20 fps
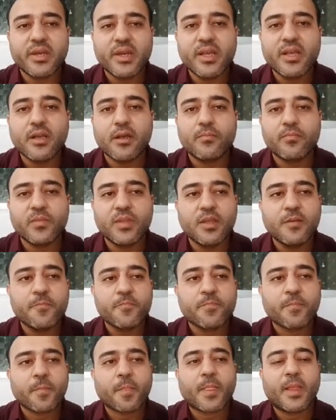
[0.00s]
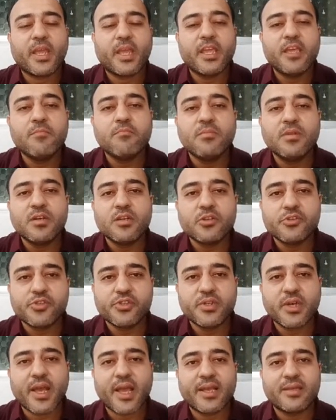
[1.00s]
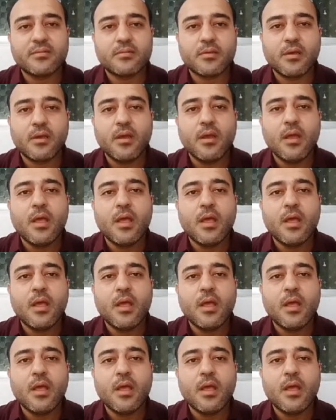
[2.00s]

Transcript: company, emerged as a